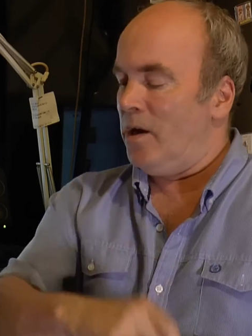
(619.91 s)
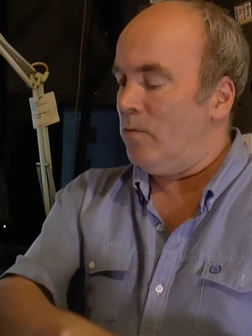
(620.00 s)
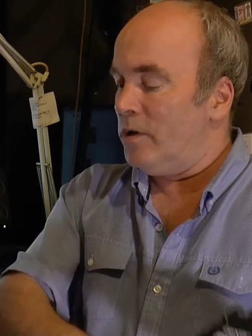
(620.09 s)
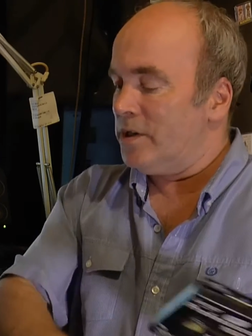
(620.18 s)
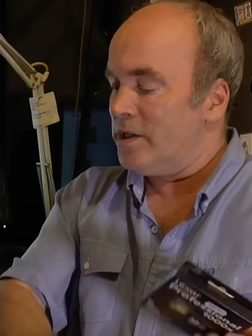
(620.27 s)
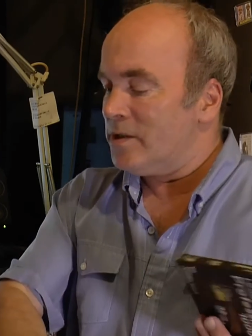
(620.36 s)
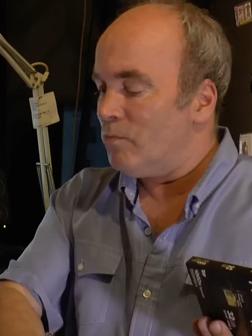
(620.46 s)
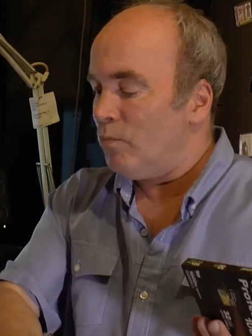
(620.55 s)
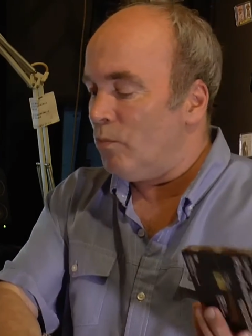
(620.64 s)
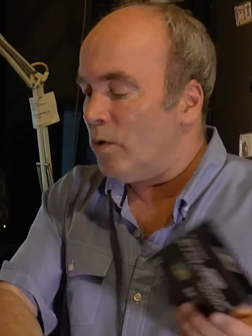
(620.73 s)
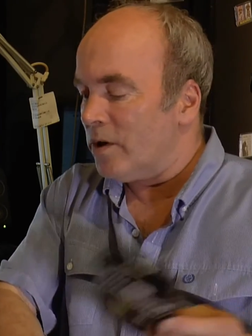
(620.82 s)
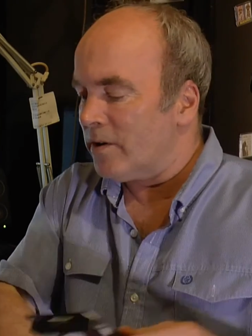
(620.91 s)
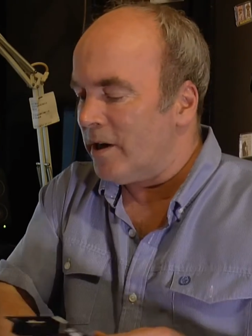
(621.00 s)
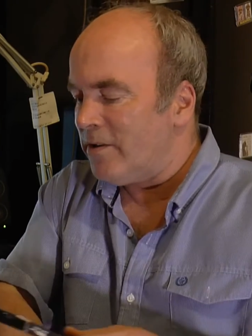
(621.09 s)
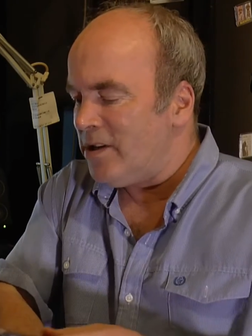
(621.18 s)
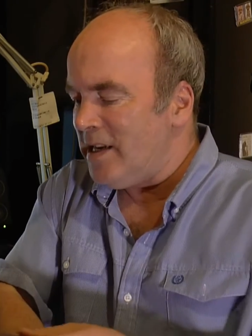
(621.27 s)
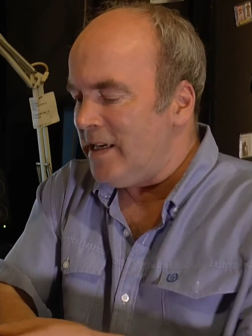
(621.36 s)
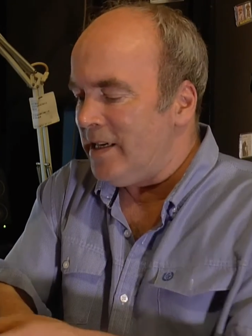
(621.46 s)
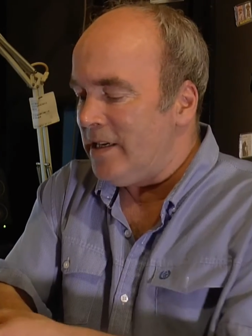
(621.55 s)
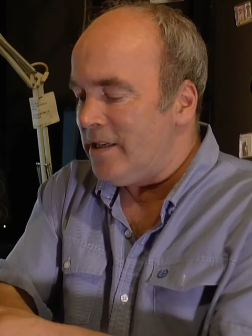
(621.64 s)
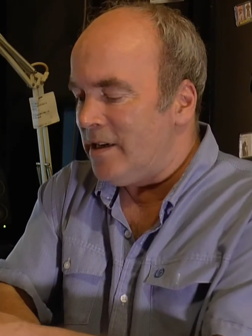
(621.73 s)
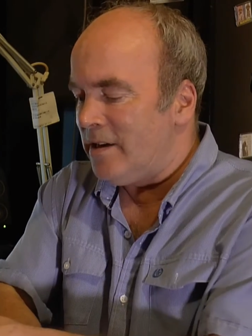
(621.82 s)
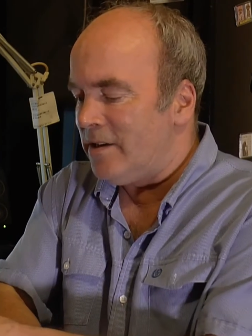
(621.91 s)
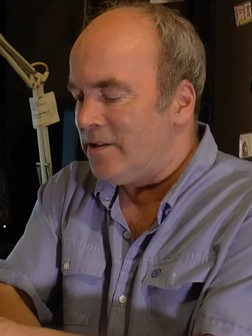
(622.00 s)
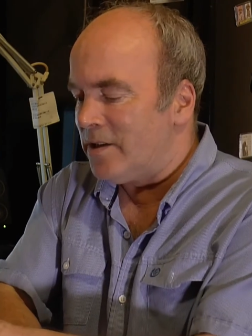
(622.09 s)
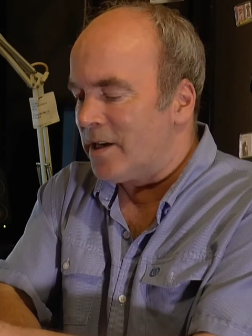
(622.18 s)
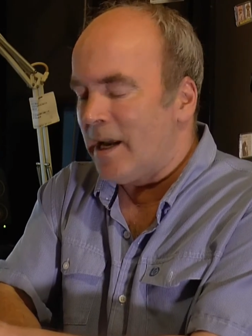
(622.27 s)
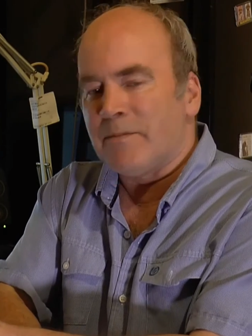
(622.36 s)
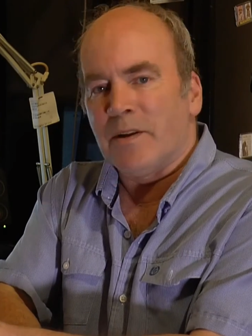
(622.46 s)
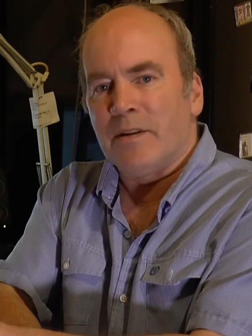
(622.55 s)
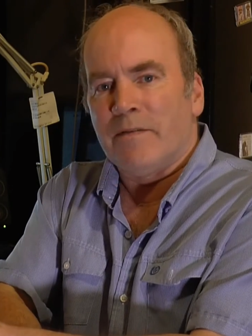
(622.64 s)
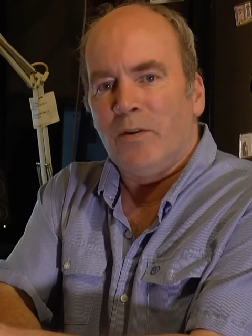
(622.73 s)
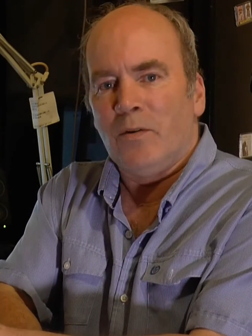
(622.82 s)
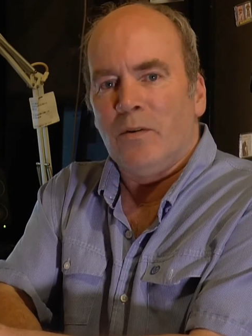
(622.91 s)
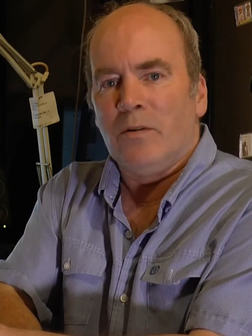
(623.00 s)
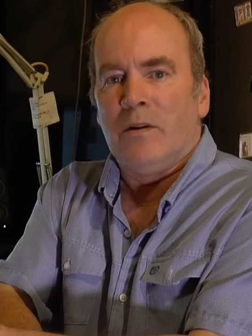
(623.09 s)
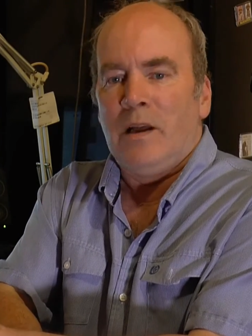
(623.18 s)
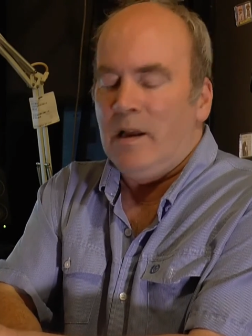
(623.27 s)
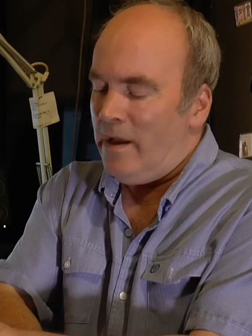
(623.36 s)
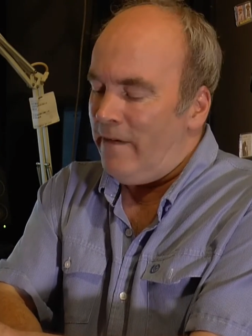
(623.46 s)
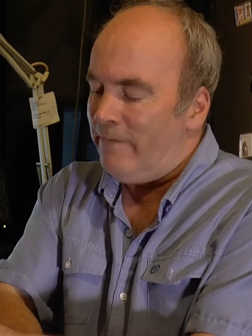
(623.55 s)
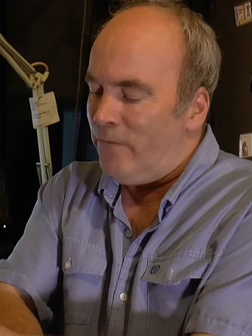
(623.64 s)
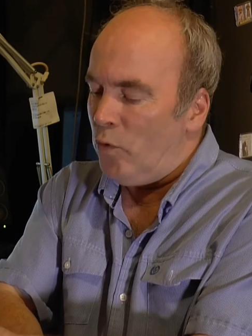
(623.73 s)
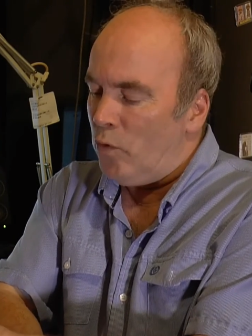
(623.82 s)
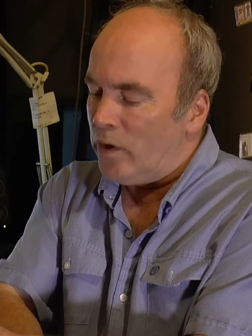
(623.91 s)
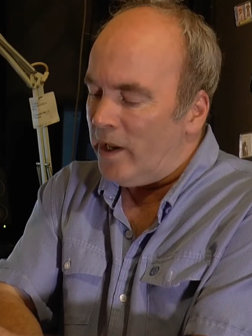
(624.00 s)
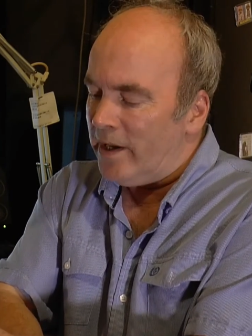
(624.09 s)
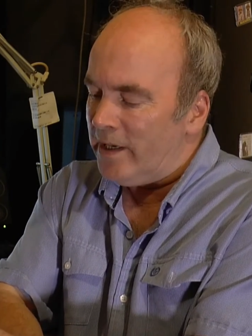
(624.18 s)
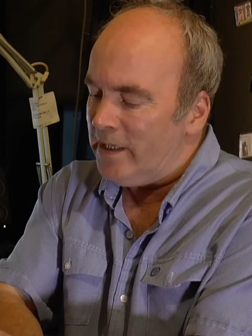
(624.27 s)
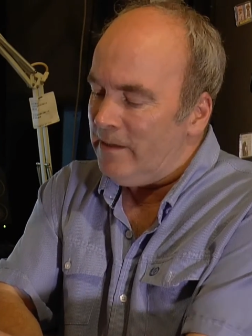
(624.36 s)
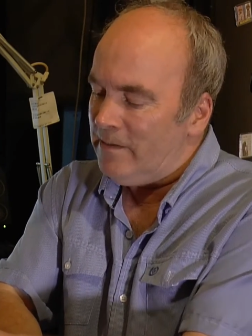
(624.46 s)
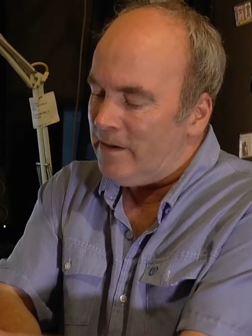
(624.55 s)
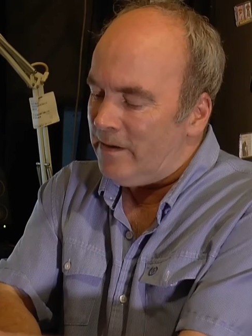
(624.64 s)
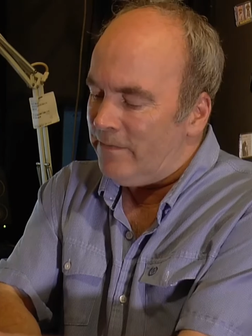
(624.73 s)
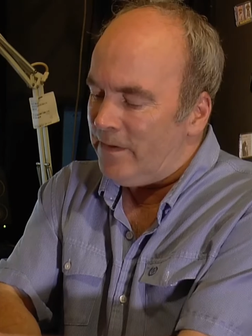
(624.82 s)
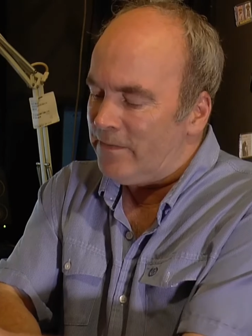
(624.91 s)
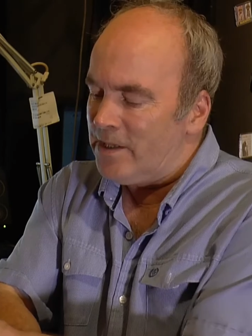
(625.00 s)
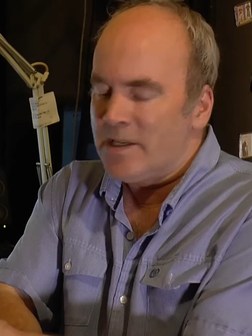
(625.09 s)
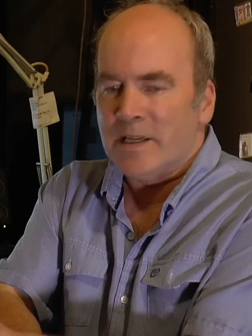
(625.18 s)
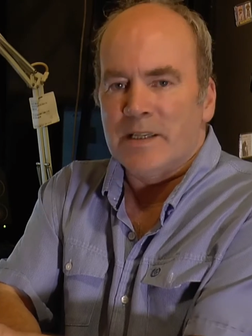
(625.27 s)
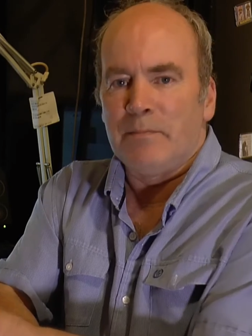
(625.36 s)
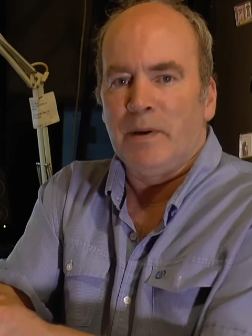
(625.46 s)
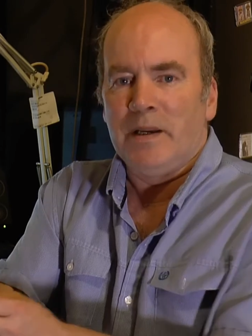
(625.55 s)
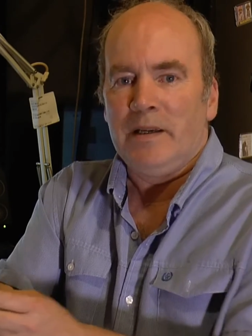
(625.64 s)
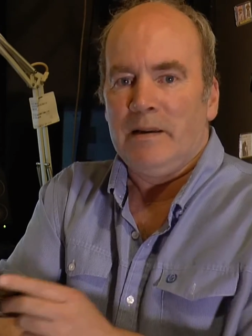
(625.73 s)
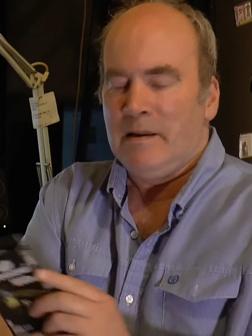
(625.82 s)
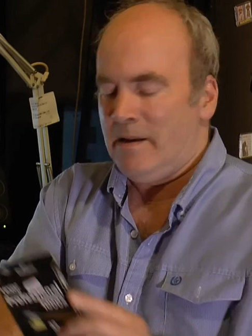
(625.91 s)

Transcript: which is what I'm going to need to capture the full 4K at 50-60p,